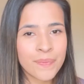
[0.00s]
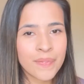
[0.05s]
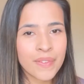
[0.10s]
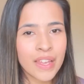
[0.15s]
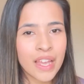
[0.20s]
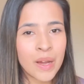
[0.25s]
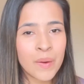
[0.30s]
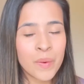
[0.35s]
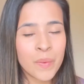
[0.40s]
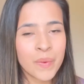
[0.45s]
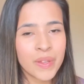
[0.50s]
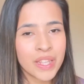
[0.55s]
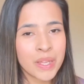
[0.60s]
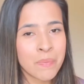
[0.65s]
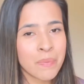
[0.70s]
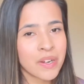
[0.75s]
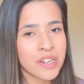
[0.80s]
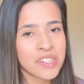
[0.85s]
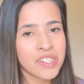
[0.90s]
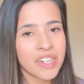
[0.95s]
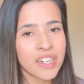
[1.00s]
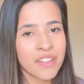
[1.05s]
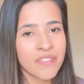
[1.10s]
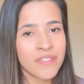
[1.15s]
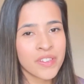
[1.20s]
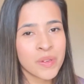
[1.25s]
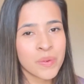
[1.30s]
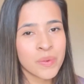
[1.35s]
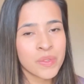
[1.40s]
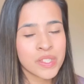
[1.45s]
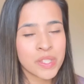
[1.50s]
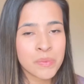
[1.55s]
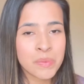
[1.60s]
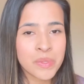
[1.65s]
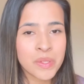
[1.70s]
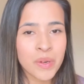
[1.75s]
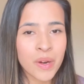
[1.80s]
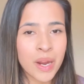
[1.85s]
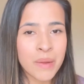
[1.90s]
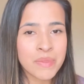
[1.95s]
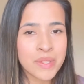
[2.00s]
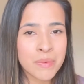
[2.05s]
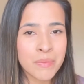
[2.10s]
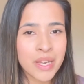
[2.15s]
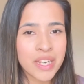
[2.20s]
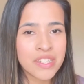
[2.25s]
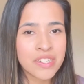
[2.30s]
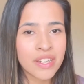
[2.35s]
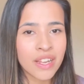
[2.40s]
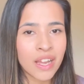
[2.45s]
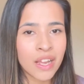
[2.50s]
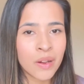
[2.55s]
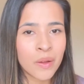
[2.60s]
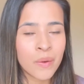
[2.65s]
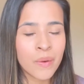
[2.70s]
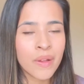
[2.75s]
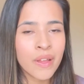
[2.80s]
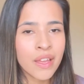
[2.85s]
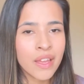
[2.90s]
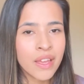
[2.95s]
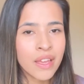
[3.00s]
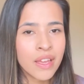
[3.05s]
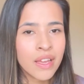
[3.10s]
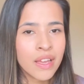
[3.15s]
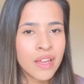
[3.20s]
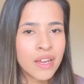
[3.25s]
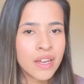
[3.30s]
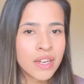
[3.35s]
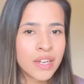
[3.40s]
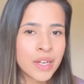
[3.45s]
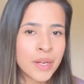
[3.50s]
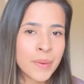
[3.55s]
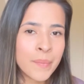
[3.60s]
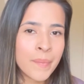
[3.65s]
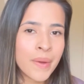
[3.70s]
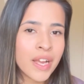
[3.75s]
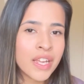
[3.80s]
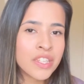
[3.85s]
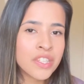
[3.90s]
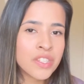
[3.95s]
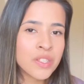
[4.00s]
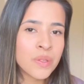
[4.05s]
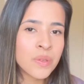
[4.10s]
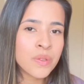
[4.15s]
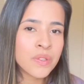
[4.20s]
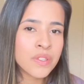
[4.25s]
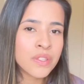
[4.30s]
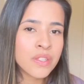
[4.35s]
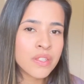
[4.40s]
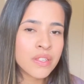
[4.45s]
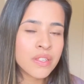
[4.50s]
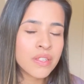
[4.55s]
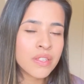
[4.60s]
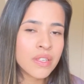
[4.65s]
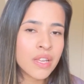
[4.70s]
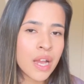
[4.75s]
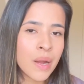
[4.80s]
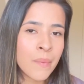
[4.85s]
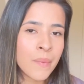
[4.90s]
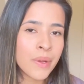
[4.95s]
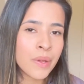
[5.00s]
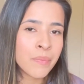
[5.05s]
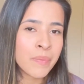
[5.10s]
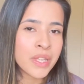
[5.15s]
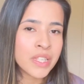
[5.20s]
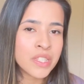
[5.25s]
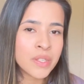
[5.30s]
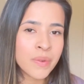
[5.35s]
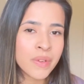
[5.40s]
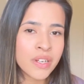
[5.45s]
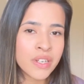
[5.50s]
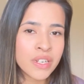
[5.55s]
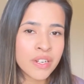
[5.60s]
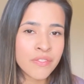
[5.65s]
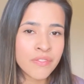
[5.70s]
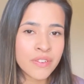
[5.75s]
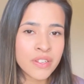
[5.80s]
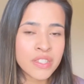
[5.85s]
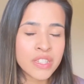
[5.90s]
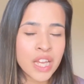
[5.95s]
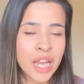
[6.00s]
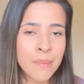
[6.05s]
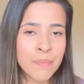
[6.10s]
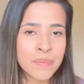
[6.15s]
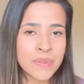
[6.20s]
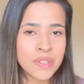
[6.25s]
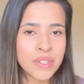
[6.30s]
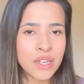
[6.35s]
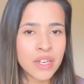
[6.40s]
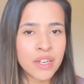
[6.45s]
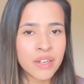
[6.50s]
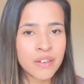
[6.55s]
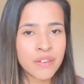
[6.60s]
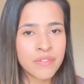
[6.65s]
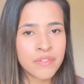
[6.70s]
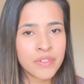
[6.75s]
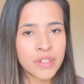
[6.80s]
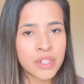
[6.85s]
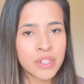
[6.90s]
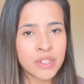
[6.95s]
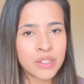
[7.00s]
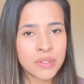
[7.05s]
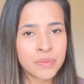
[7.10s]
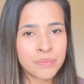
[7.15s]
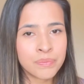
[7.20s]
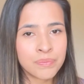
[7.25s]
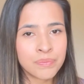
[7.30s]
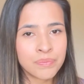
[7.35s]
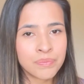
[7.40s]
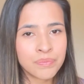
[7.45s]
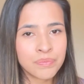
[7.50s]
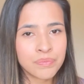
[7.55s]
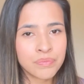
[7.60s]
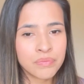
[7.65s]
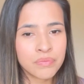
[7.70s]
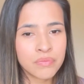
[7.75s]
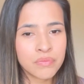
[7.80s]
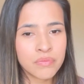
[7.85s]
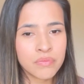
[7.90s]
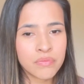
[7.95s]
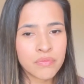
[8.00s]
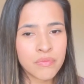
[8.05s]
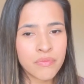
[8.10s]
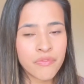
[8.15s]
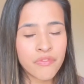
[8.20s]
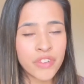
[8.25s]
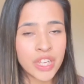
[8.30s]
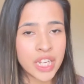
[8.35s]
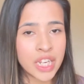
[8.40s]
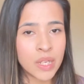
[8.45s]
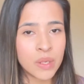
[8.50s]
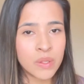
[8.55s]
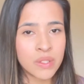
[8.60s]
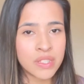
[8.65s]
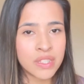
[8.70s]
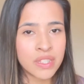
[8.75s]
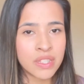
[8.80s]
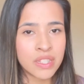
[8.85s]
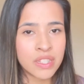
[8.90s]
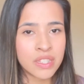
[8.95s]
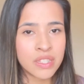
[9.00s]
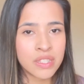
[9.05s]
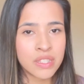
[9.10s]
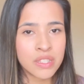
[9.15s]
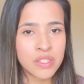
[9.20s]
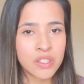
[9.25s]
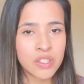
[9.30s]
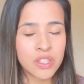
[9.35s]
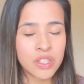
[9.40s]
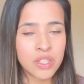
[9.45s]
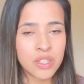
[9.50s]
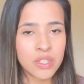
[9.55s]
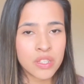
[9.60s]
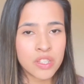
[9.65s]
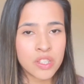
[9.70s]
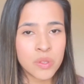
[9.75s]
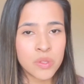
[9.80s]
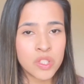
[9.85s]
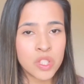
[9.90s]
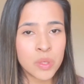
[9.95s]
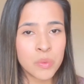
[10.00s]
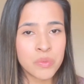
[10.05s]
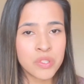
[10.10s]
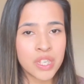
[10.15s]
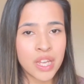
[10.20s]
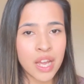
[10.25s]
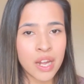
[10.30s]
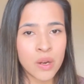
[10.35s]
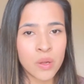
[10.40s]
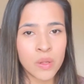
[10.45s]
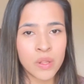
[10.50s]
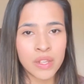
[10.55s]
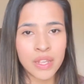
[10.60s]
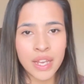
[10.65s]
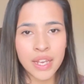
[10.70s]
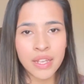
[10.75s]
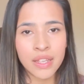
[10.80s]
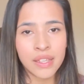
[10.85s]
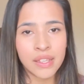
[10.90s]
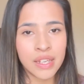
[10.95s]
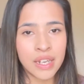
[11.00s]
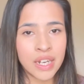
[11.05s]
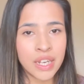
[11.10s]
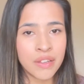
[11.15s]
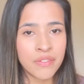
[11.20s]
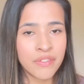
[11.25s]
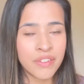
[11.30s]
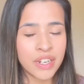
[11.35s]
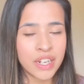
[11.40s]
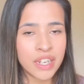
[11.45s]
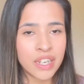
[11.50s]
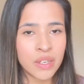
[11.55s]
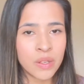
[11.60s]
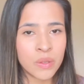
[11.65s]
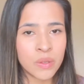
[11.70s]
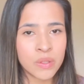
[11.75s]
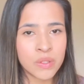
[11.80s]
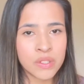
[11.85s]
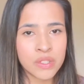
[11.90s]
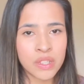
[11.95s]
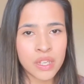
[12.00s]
would really appreciate if you subscribe to my channel. I will be doing different types of videos in this YouTube channel, like cleaning videos,